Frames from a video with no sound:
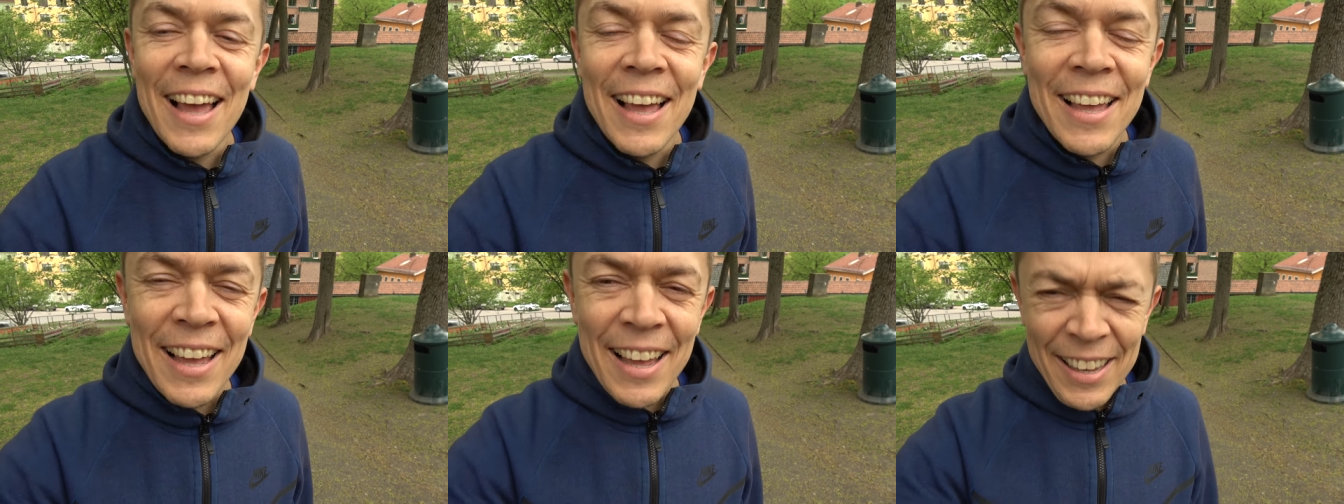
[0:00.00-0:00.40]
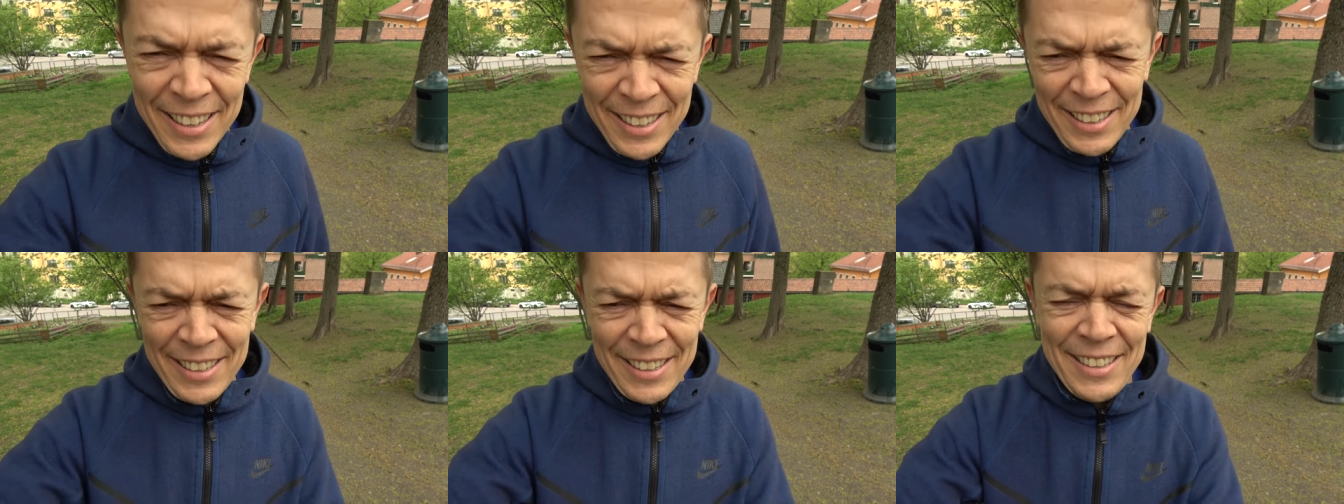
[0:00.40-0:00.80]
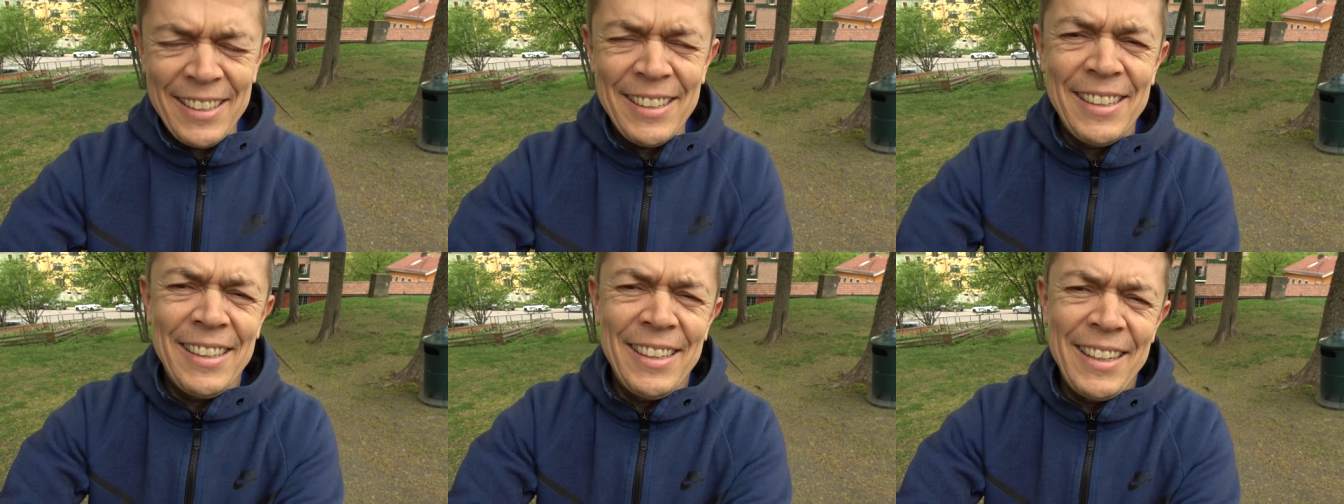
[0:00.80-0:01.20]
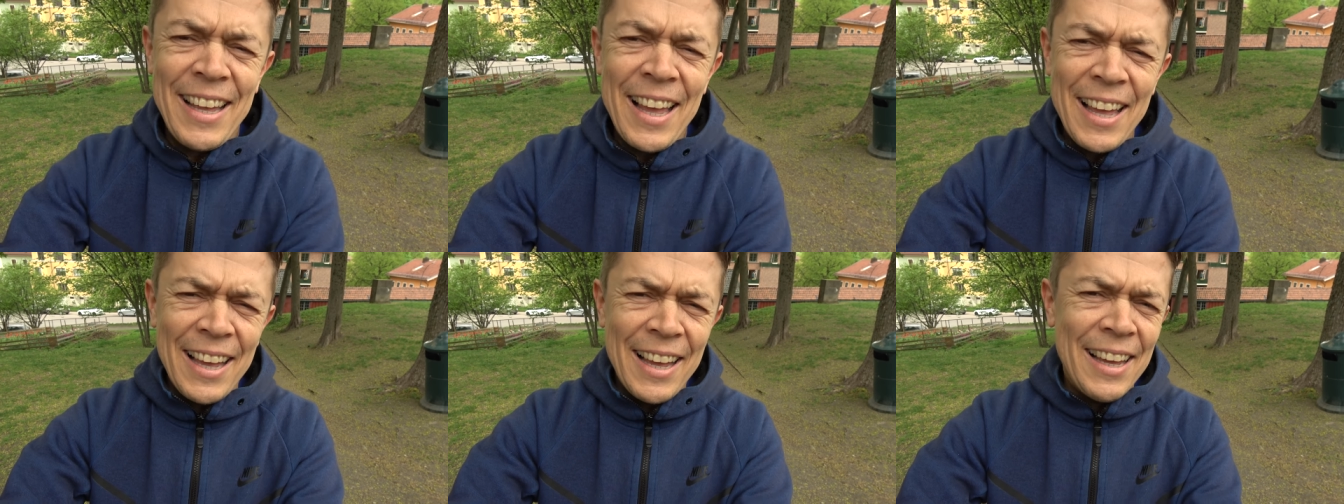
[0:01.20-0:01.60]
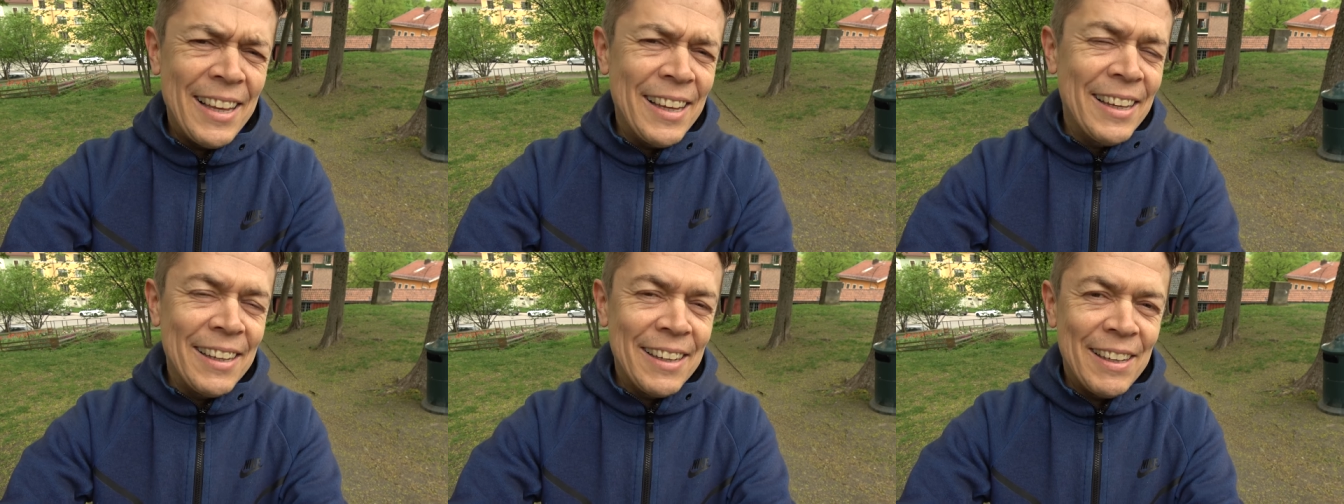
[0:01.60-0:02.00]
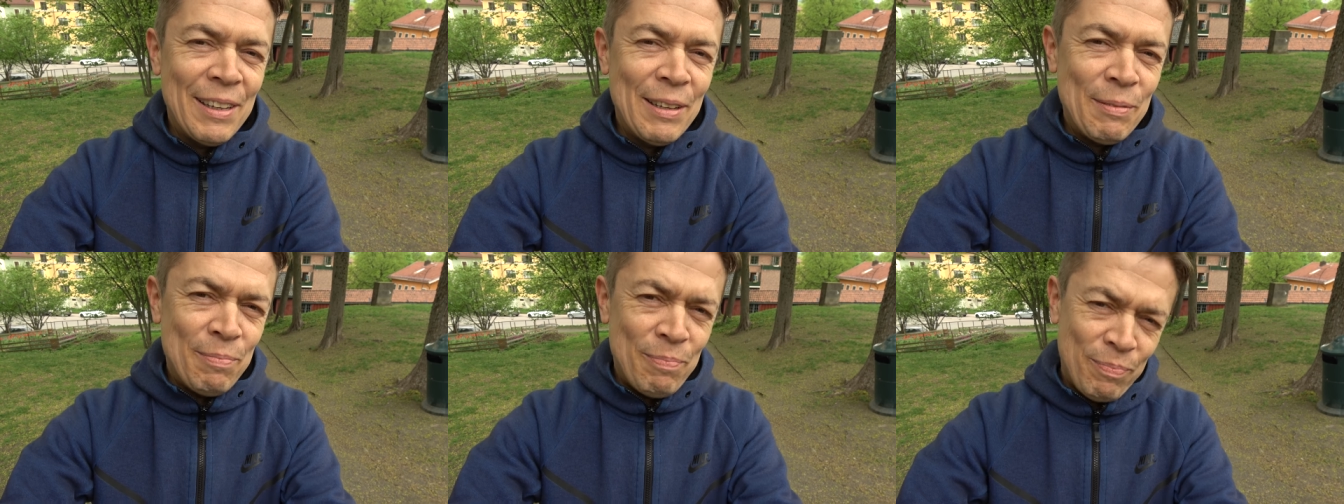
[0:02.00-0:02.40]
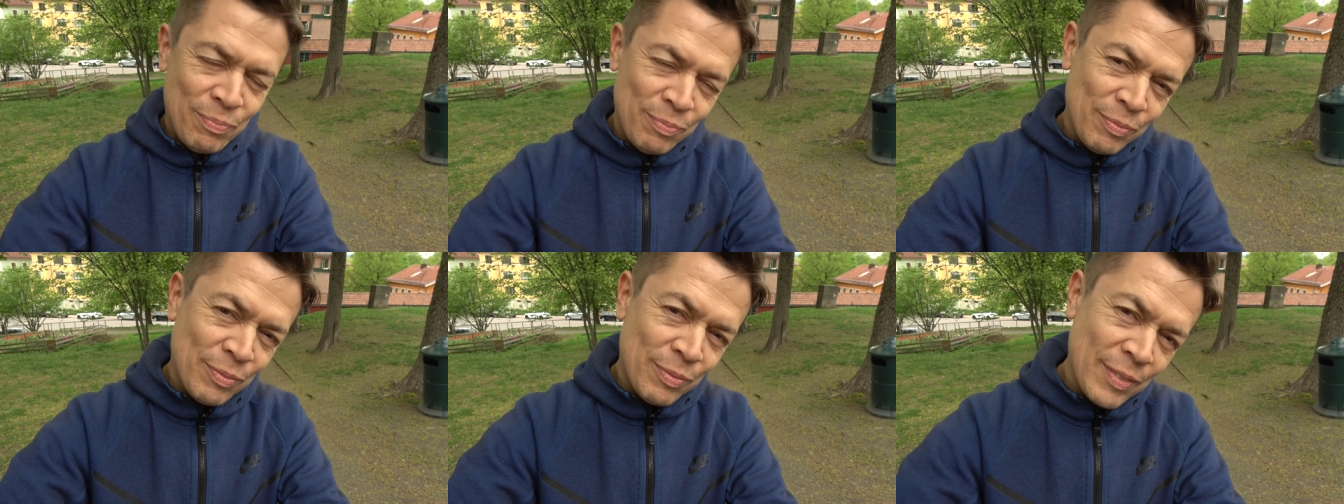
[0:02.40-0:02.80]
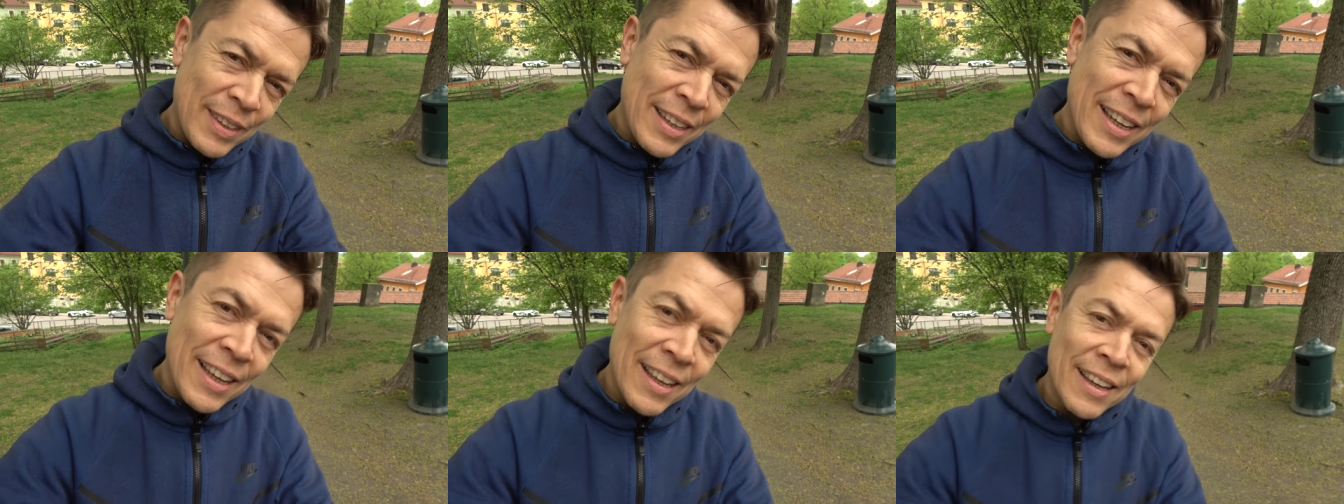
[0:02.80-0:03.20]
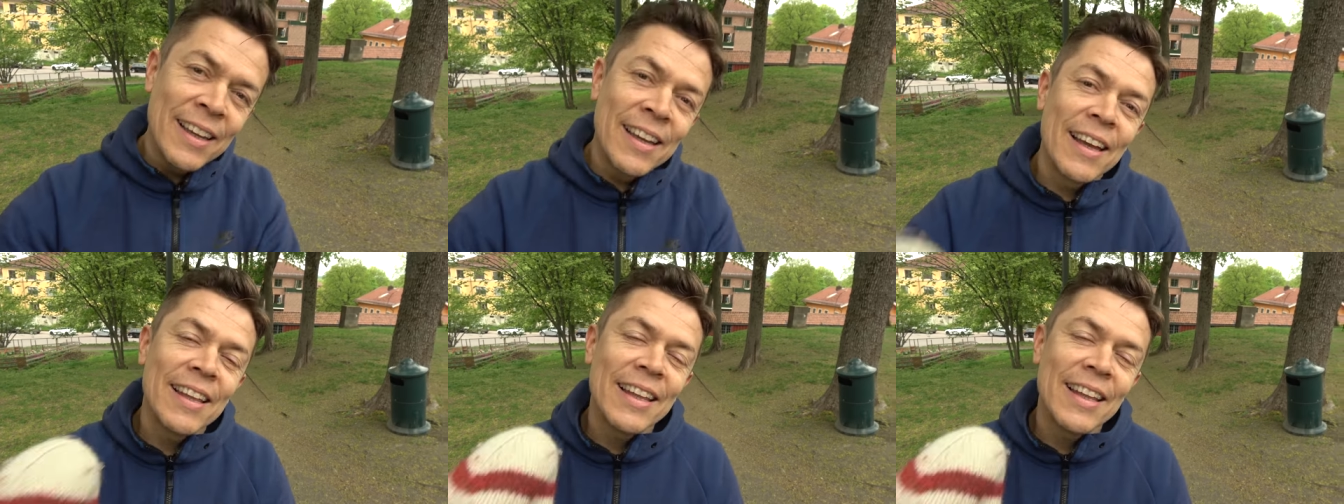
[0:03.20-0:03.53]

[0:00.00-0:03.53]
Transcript: That means yeah. I want something to eat.